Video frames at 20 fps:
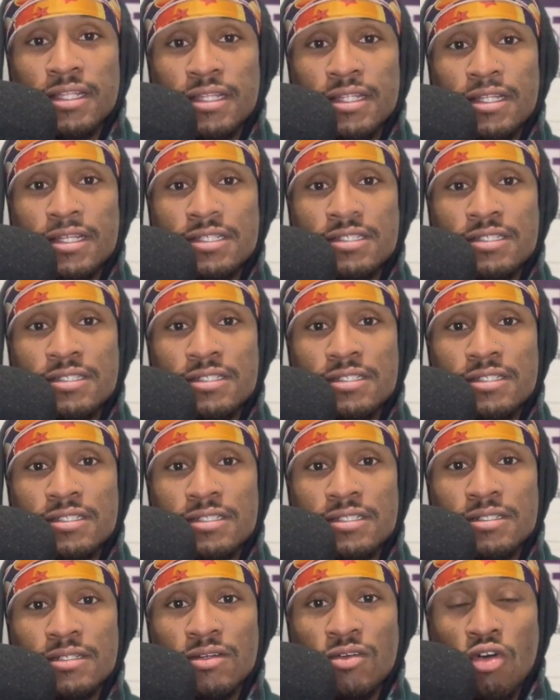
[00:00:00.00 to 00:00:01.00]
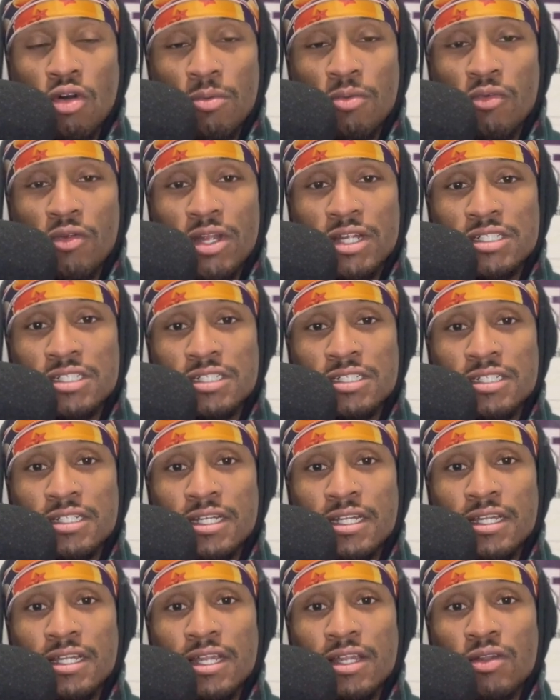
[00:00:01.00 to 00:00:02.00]
this corporation
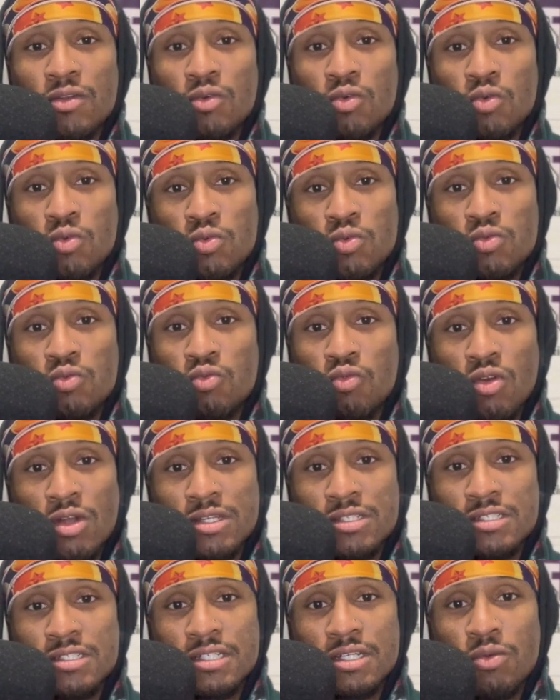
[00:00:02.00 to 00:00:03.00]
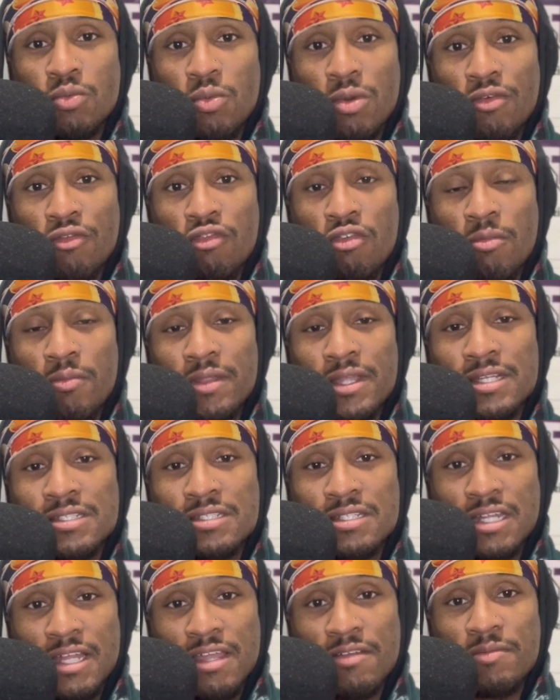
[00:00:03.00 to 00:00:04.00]
and who runs it went from the
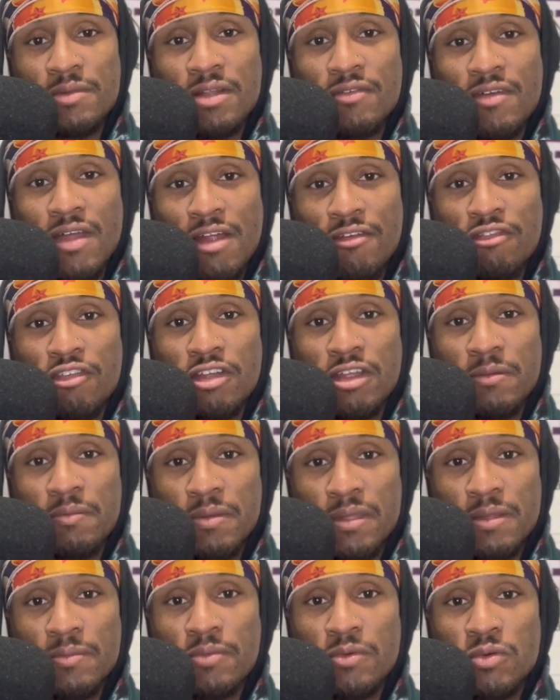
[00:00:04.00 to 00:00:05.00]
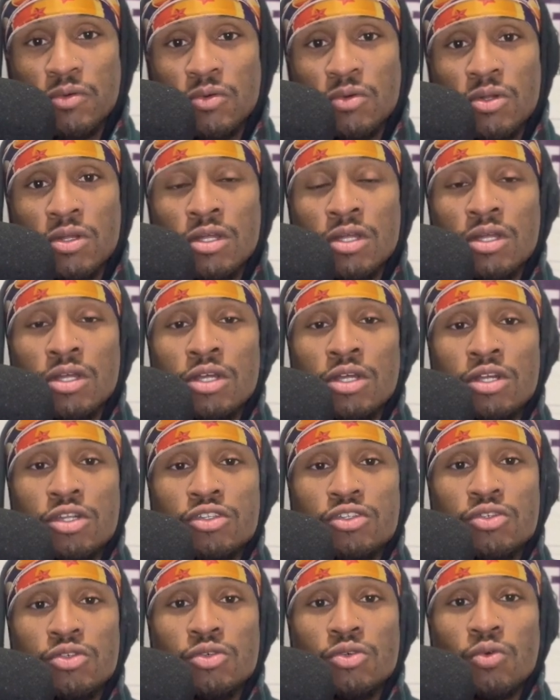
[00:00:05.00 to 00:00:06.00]
enslavement of African people
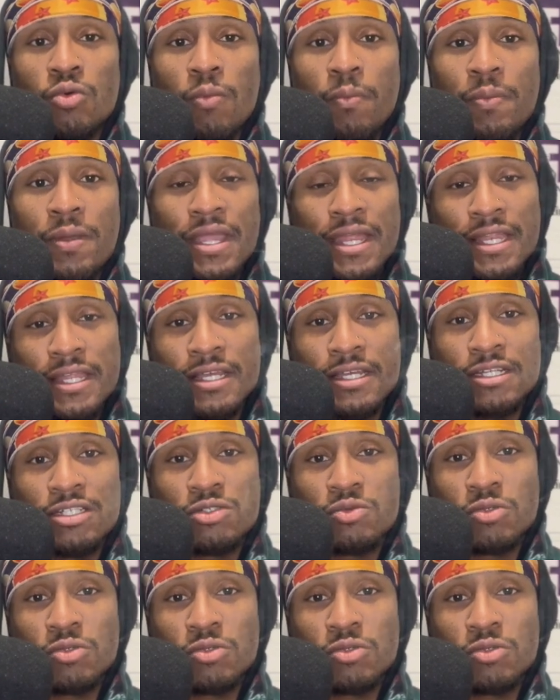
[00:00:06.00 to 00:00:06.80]
to peonage,